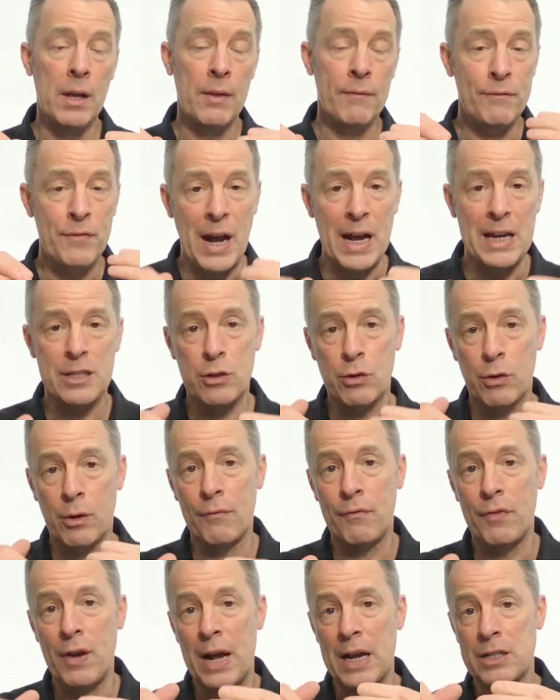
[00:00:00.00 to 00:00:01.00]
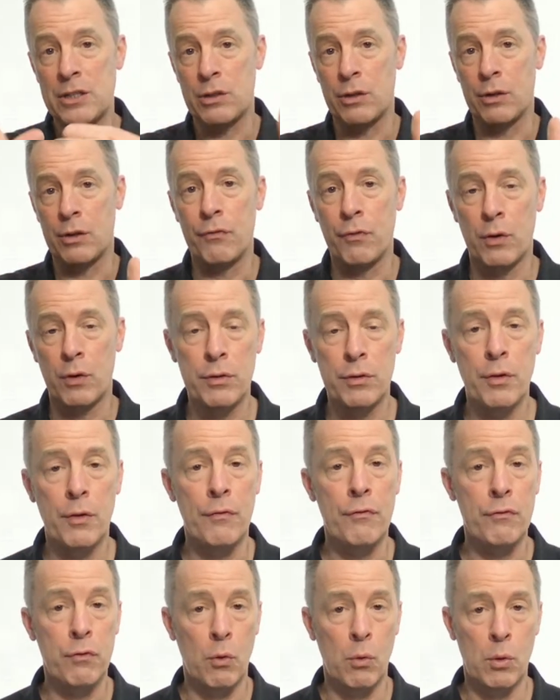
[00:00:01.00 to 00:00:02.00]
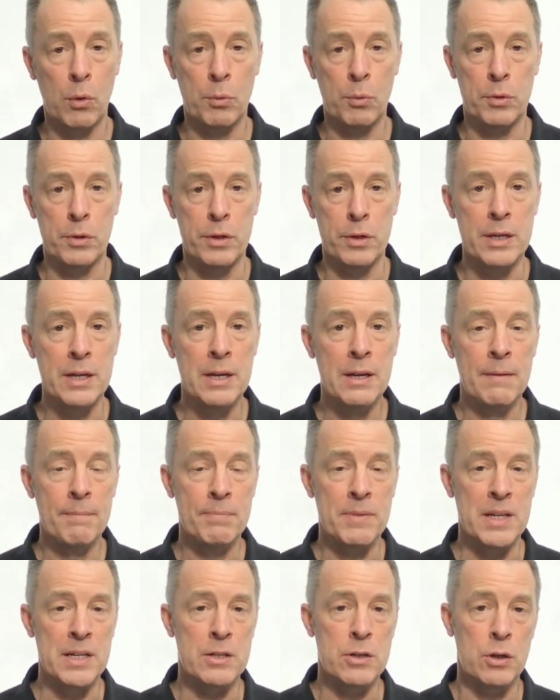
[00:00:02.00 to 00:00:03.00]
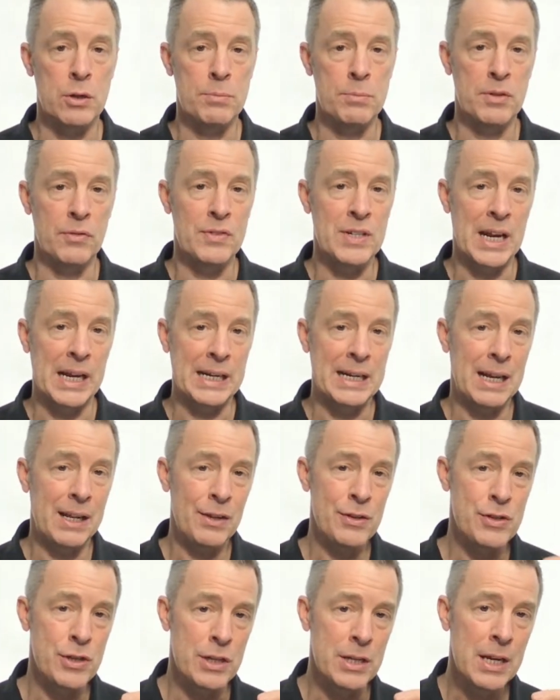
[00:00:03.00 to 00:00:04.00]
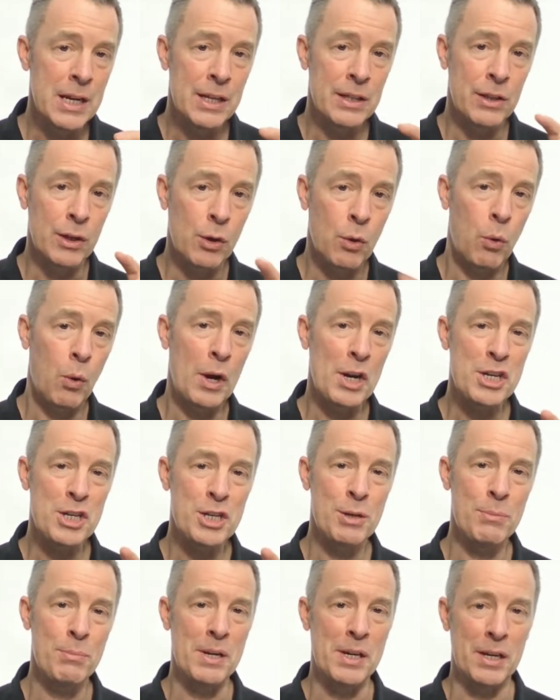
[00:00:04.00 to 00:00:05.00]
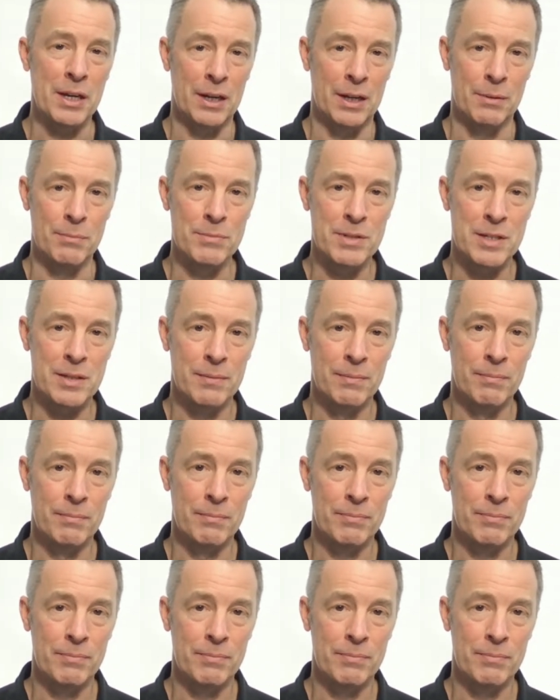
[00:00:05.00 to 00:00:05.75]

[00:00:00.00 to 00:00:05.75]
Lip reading: faster and faster, further forward in terms of technology, the question becomes,